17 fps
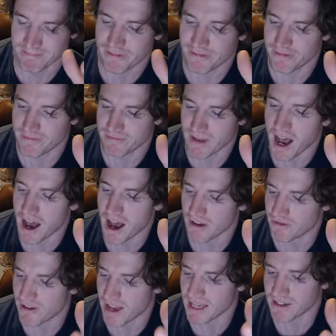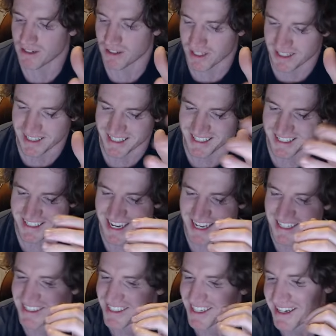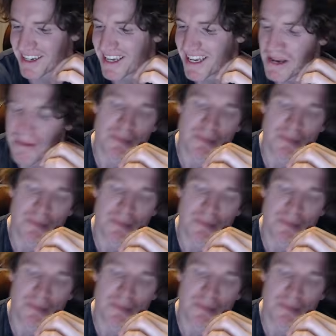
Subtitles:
hard fat. It's hard to say, but